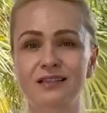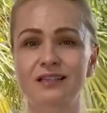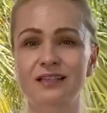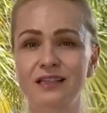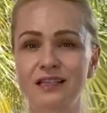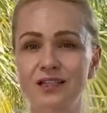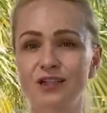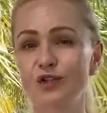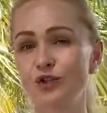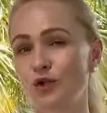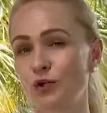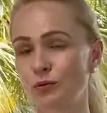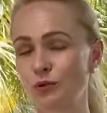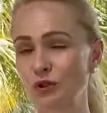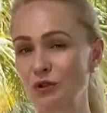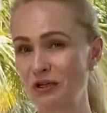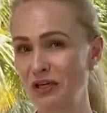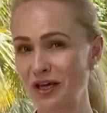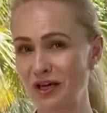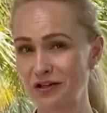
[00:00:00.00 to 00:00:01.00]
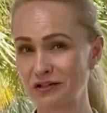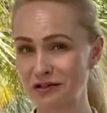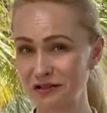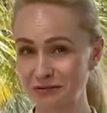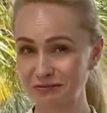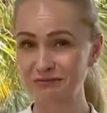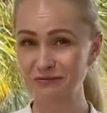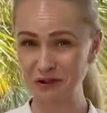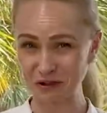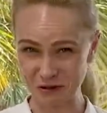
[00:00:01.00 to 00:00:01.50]
key communicator.
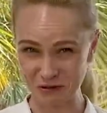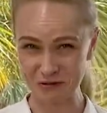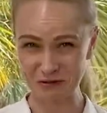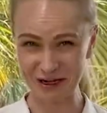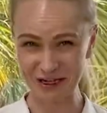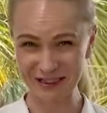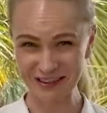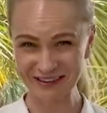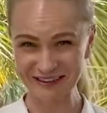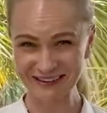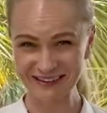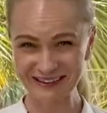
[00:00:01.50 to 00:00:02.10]
Are you ready?